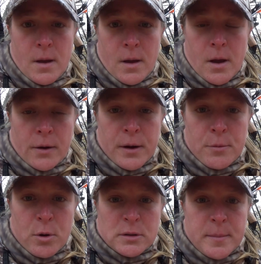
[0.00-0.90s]

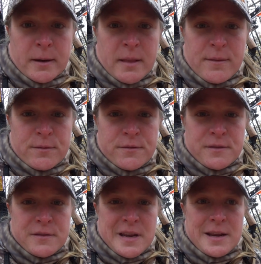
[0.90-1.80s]
Alright, well, it's about
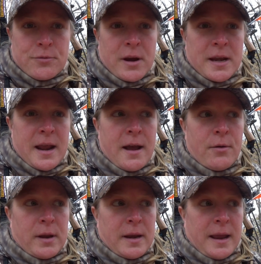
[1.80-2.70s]
11:15 right
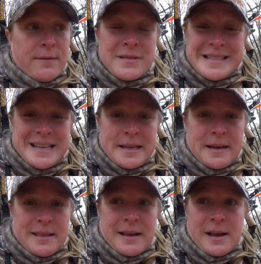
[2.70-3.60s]
now, and I haven't seen
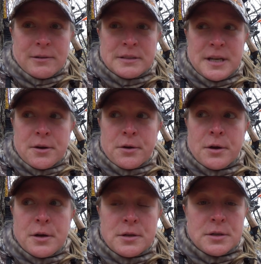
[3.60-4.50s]
anything else here,
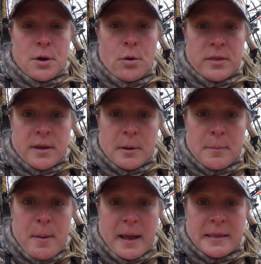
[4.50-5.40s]
so I think I'm
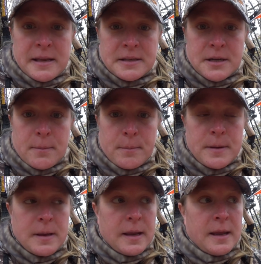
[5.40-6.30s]
going to pack things up
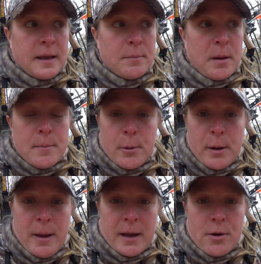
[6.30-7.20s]
and make my
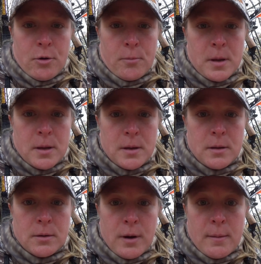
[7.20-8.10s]
way back home,
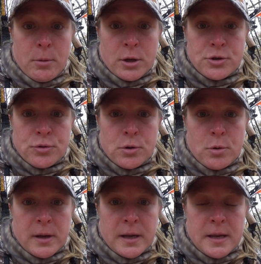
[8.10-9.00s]
grab lunch real
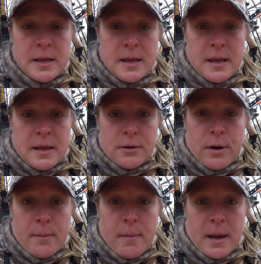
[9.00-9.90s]
quick,
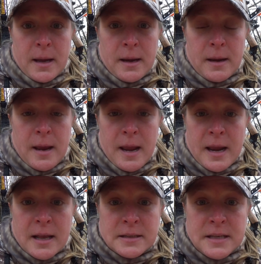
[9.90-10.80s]
grab my
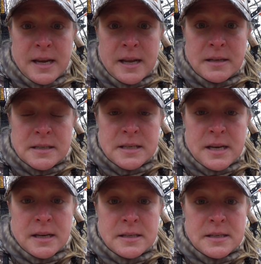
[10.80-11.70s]
hang-on stand and
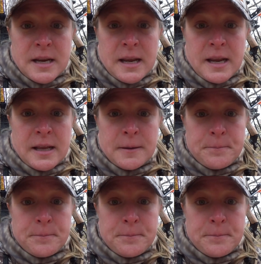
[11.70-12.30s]
sticks, and